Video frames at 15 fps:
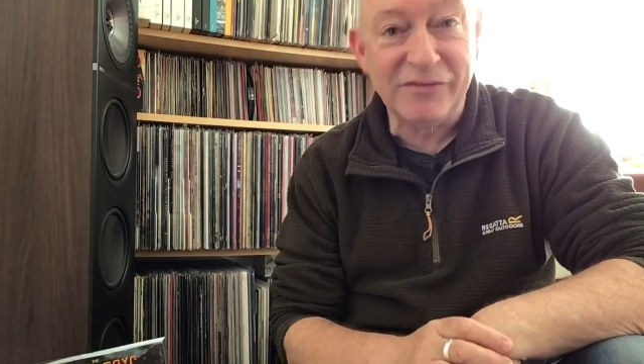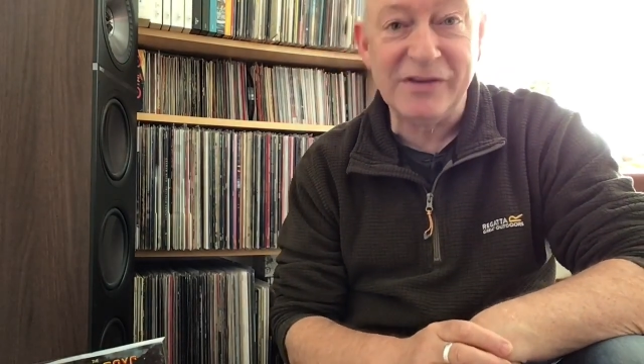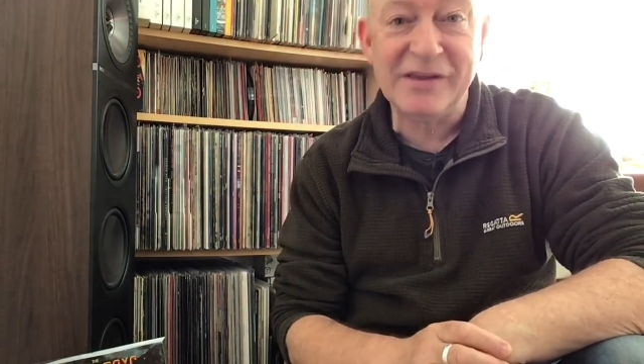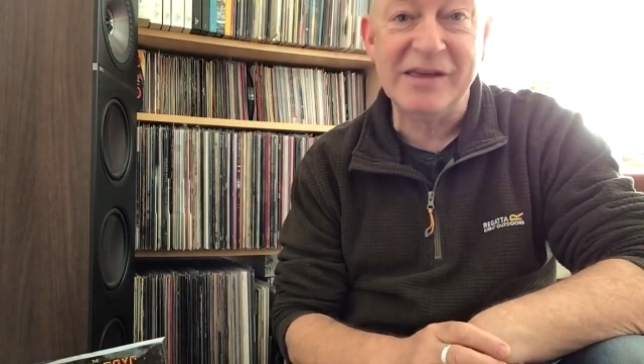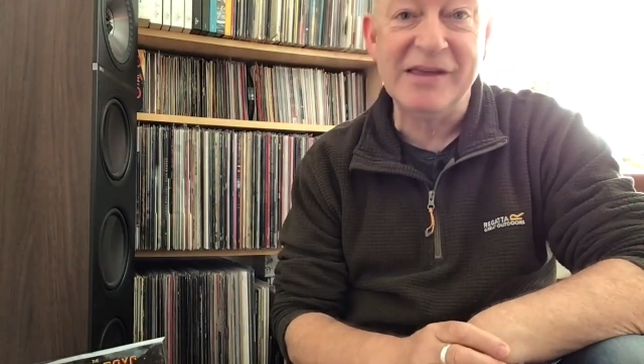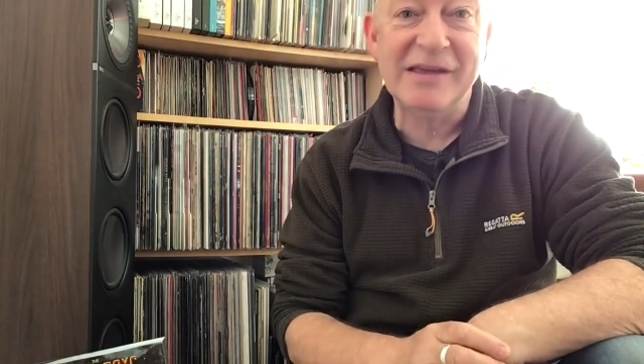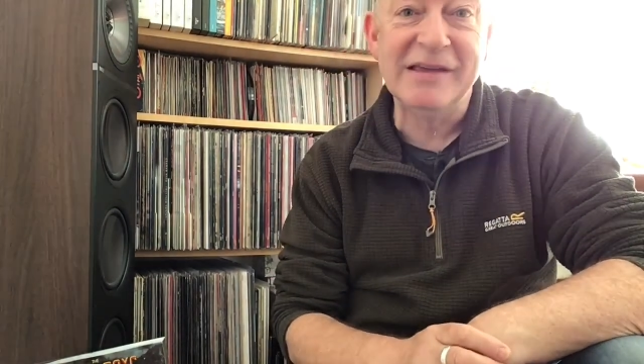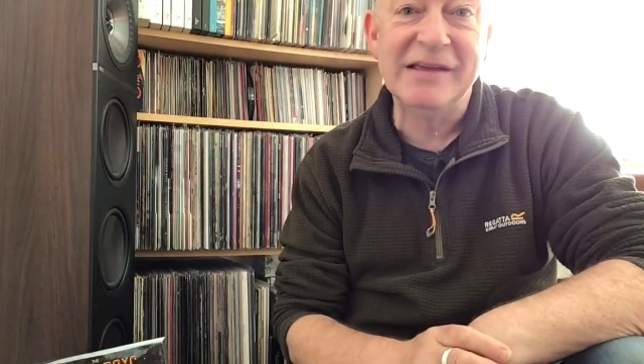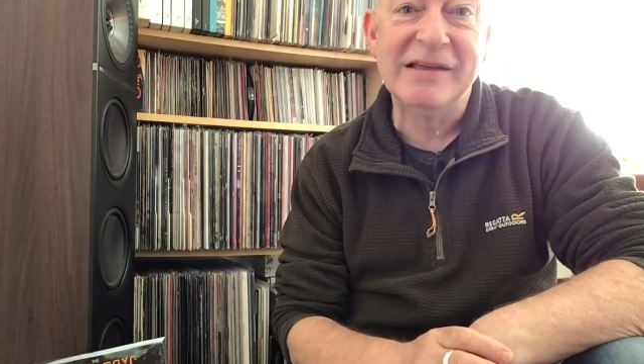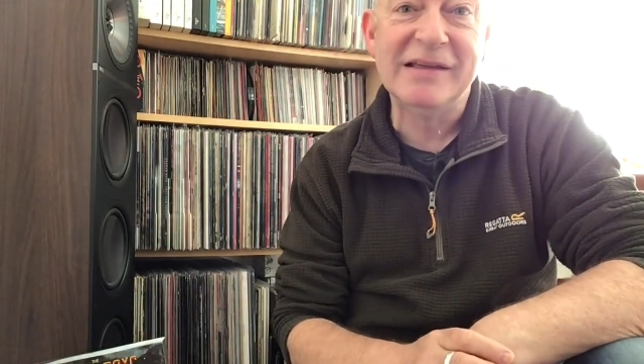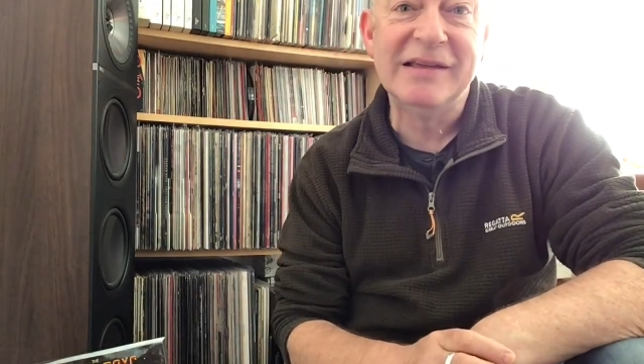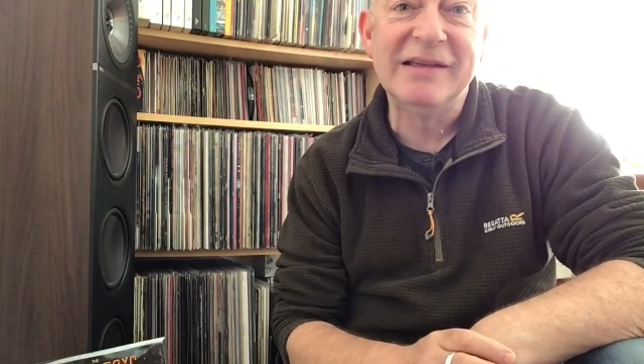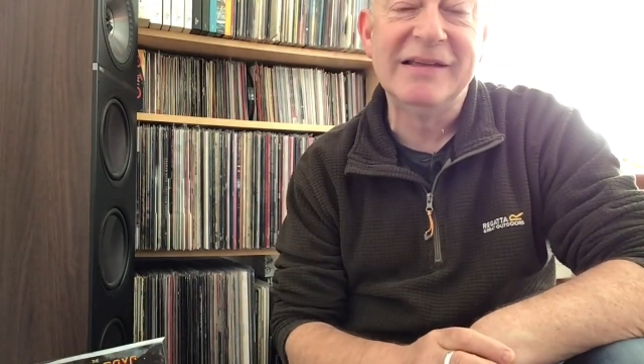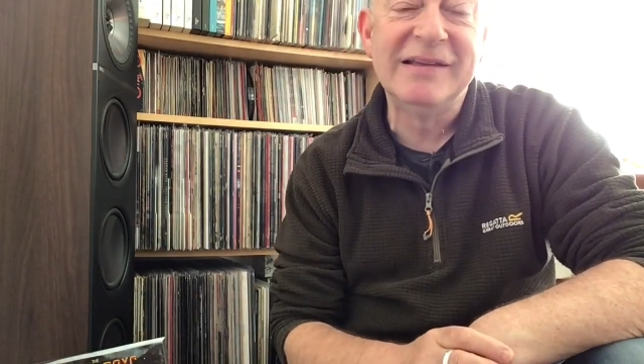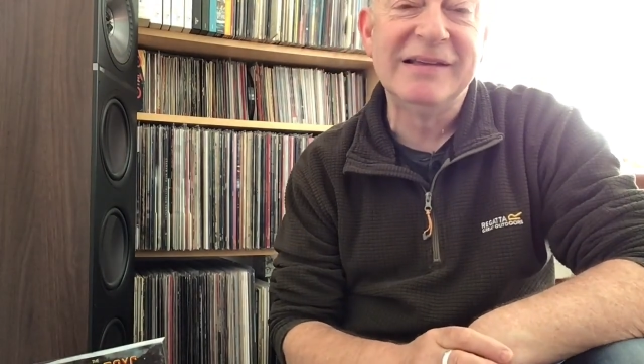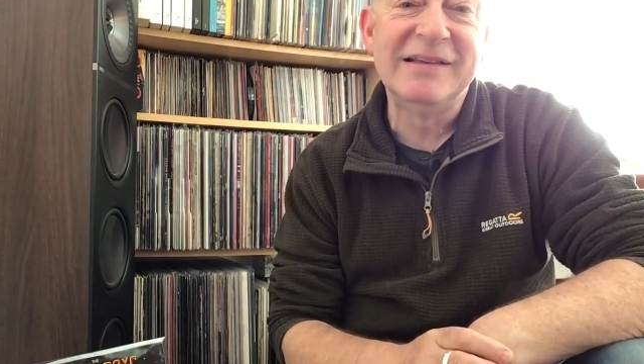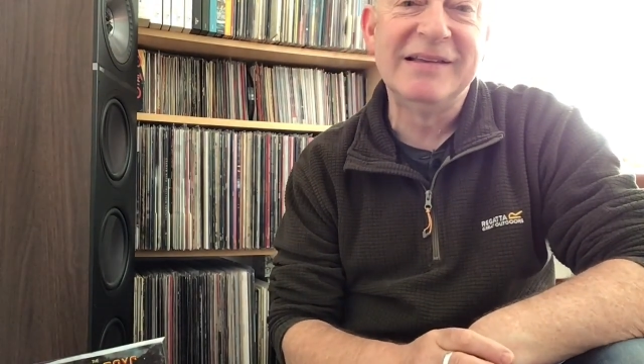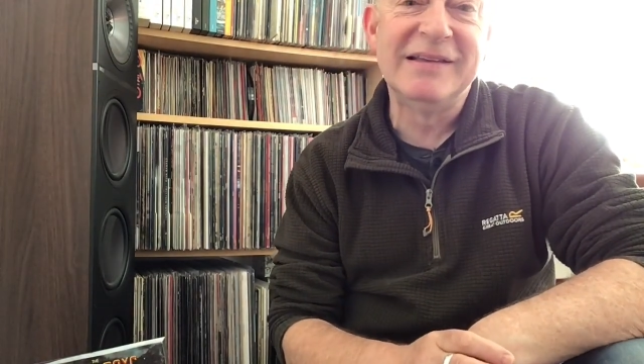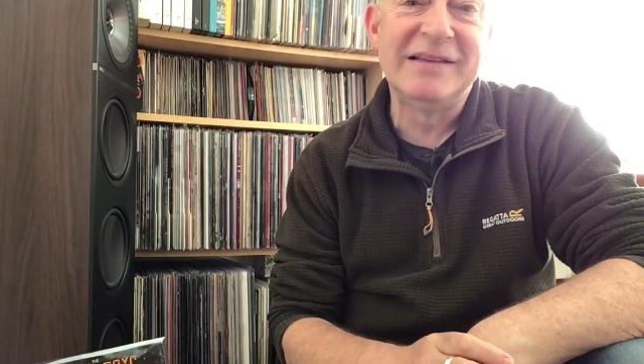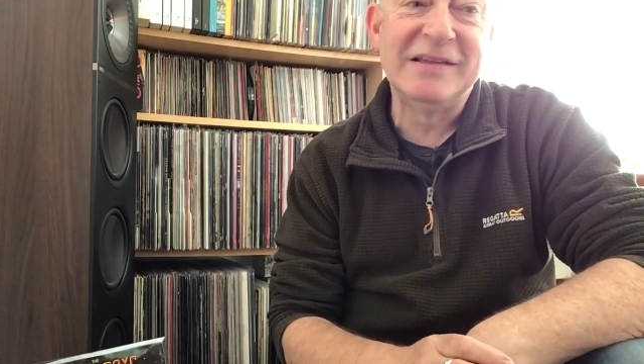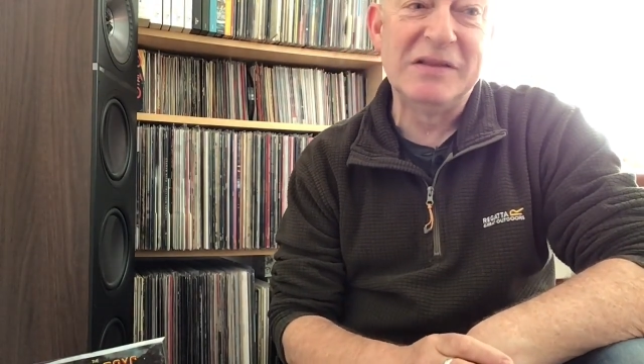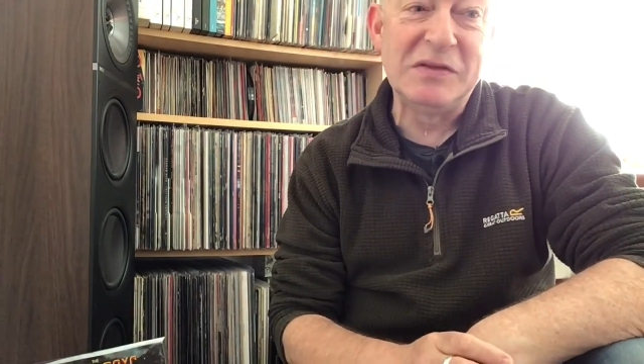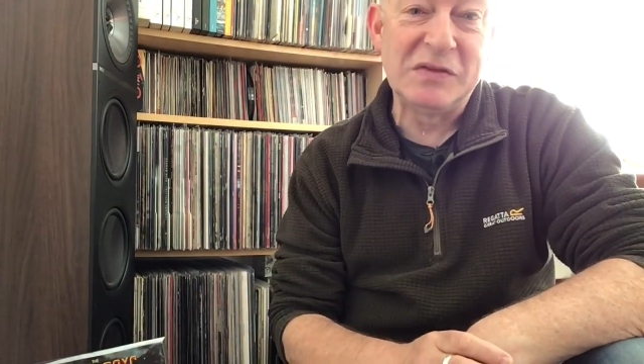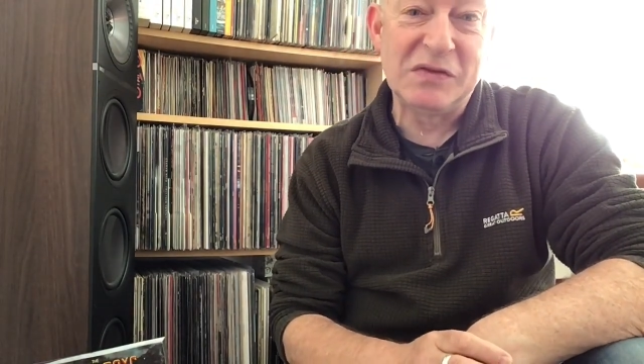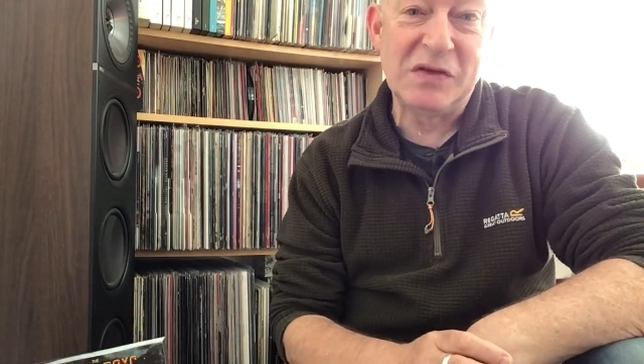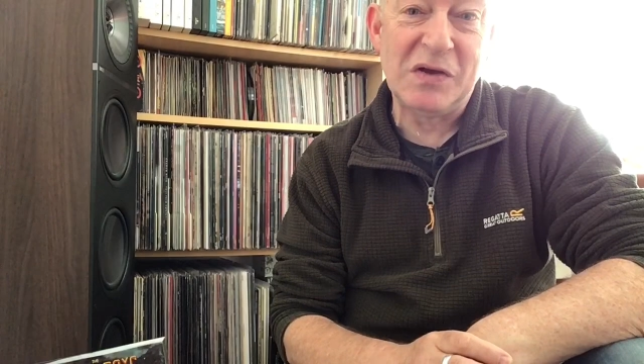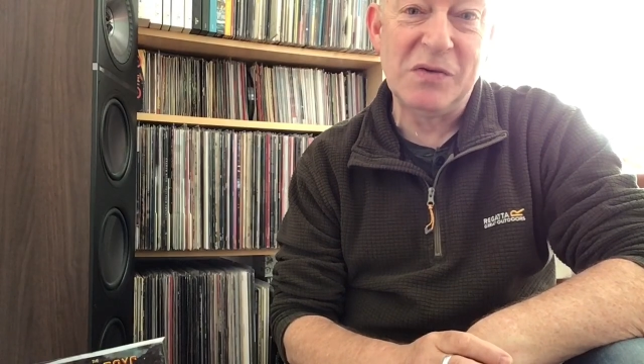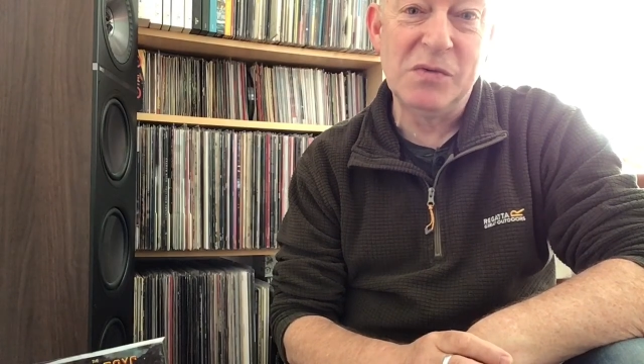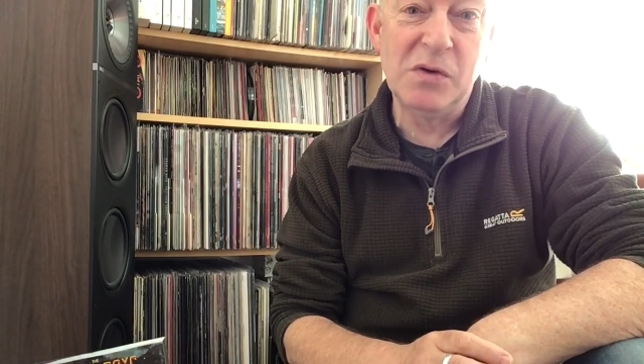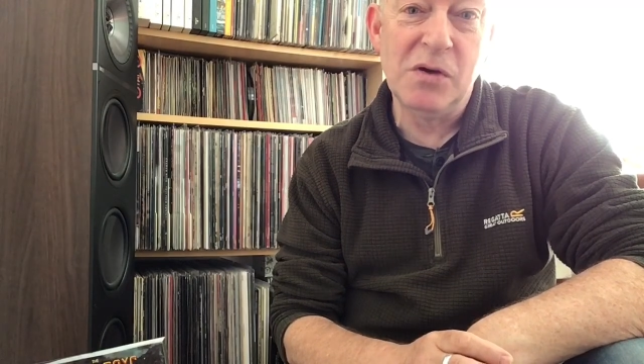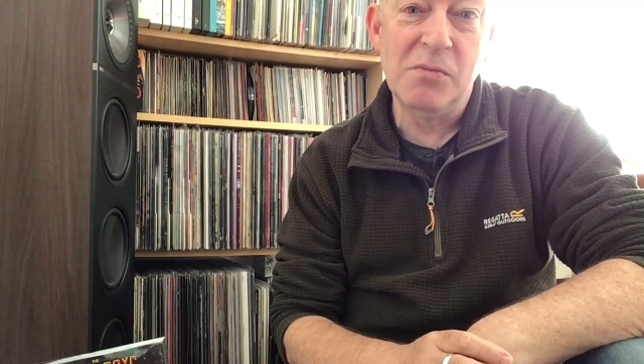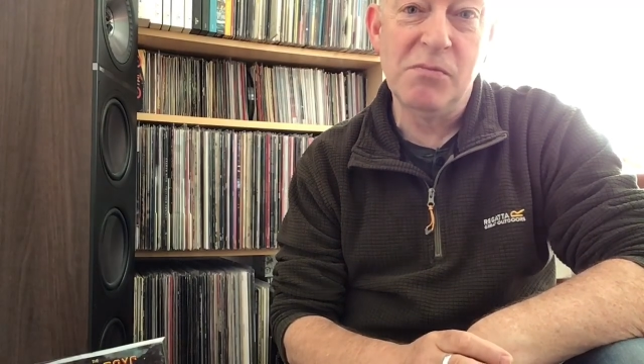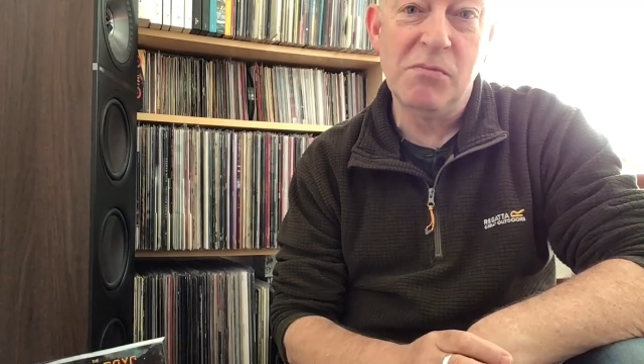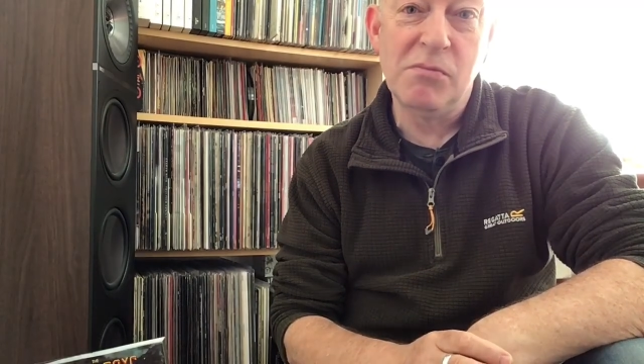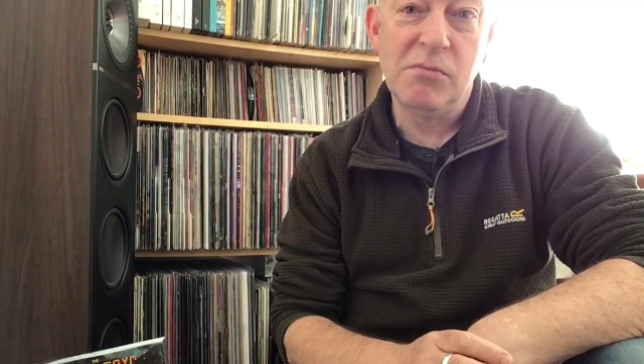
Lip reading: Iggy. So,